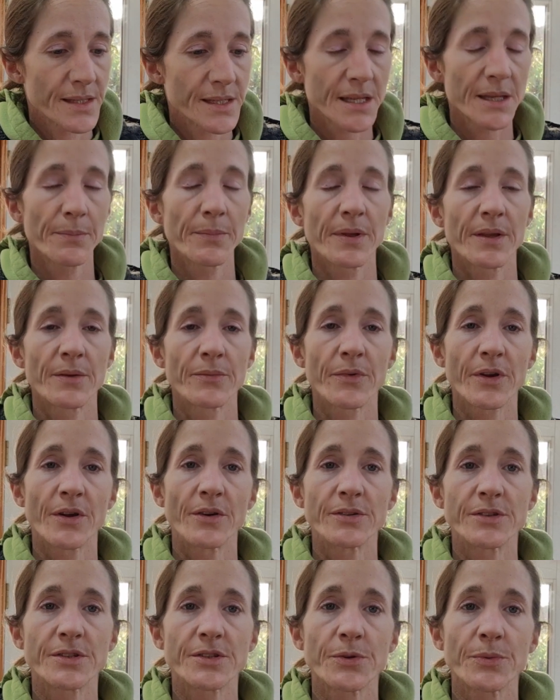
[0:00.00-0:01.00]
tip in
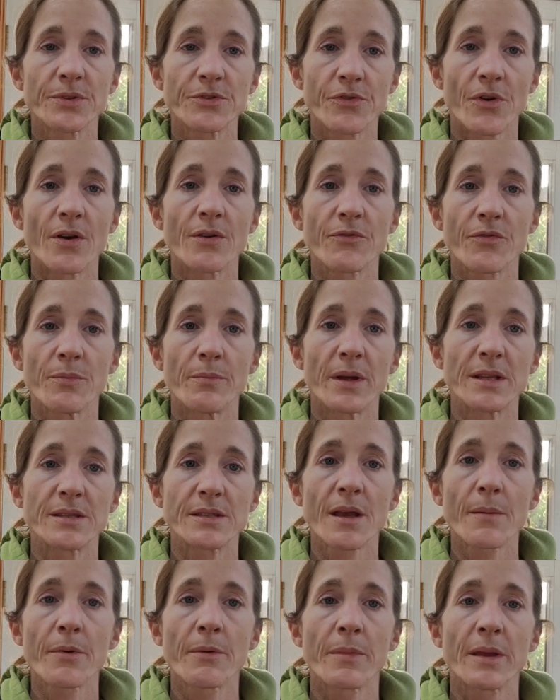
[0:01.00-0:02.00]
regards to withdrawing from
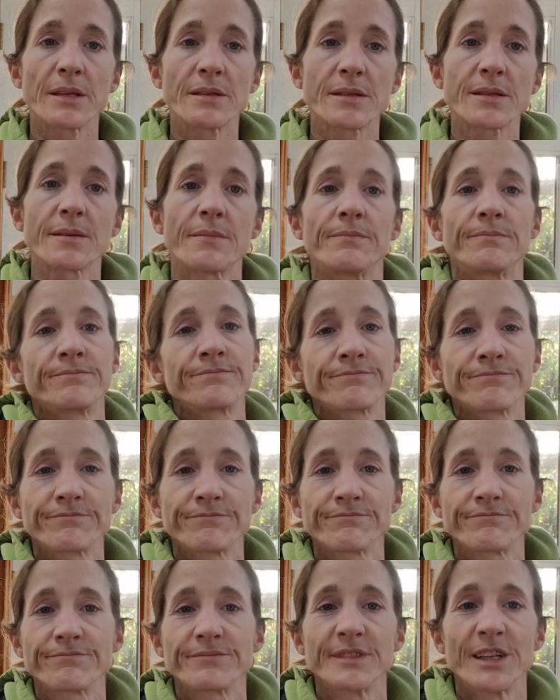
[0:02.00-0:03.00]
benzopamines.
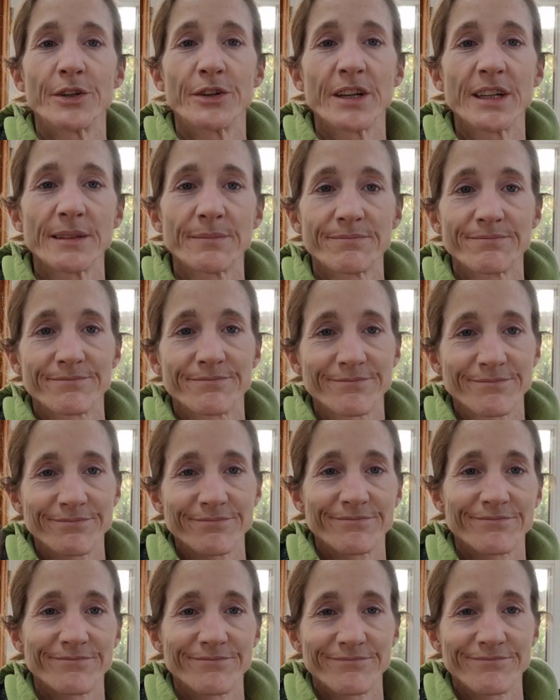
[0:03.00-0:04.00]
All right,
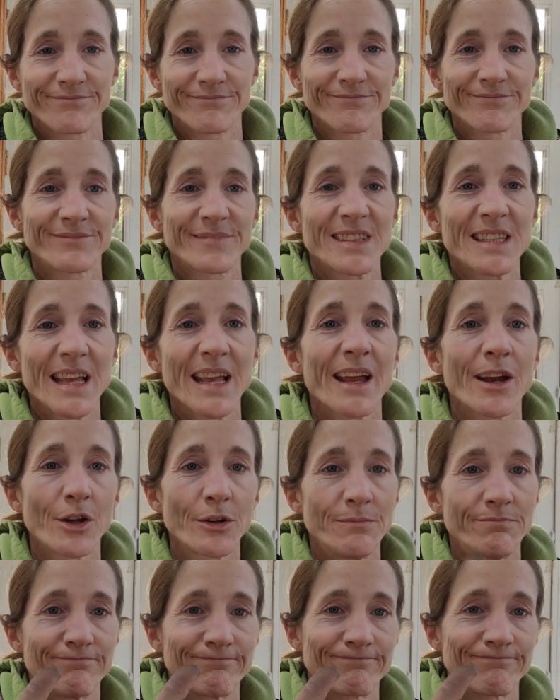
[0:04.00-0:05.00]
take
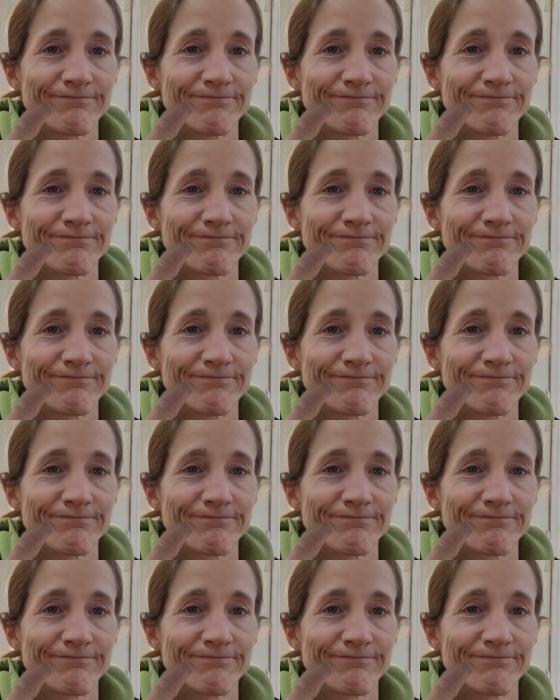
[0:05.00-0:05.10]
care.